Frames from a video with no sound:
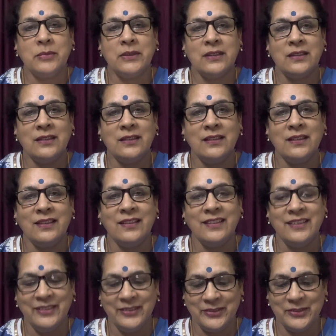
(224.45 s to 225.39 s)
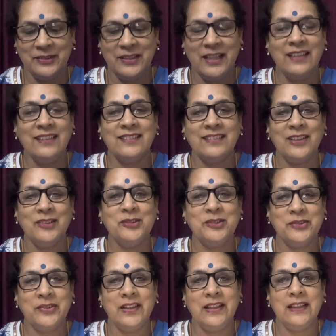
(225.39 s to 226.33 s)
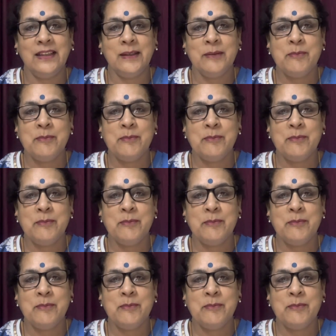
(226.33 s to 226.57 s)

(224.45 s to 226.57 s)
padti hai. So that sounds funny,